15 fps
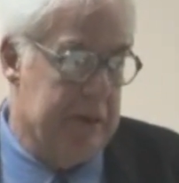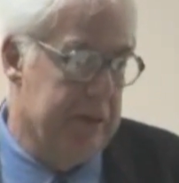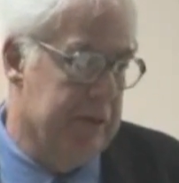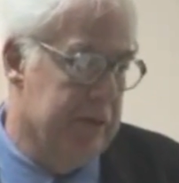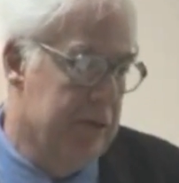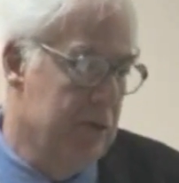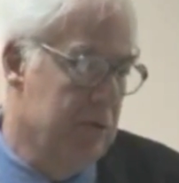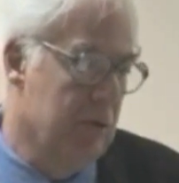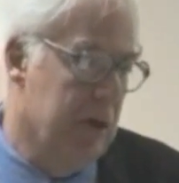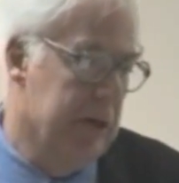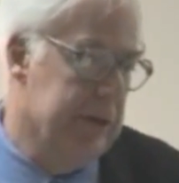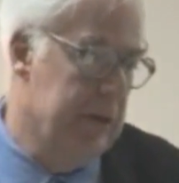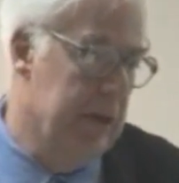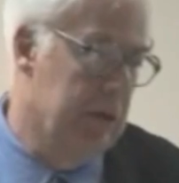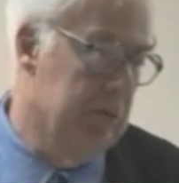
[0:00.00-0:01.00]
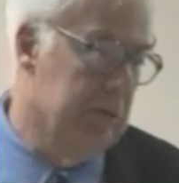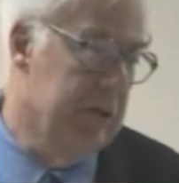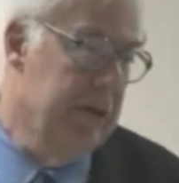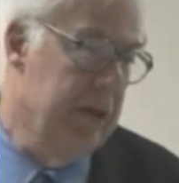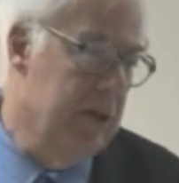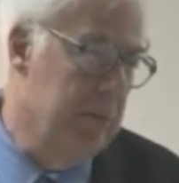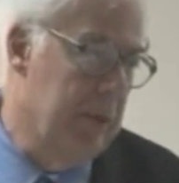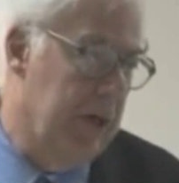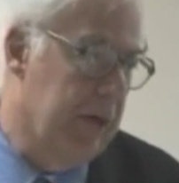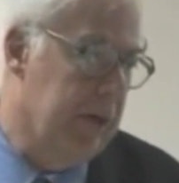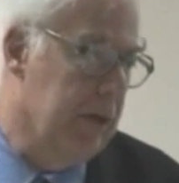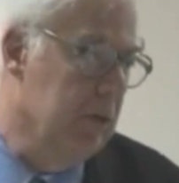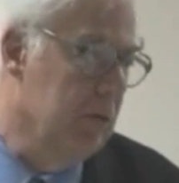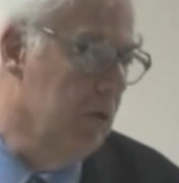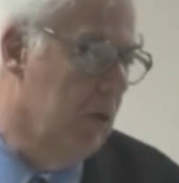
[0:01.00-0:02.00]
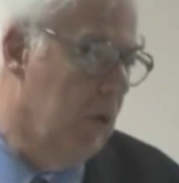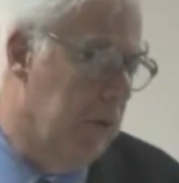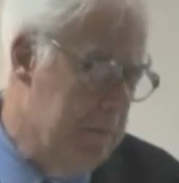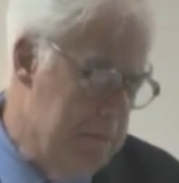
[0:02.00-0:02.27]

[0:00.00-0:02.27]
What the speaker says: hitherto unknown in American law.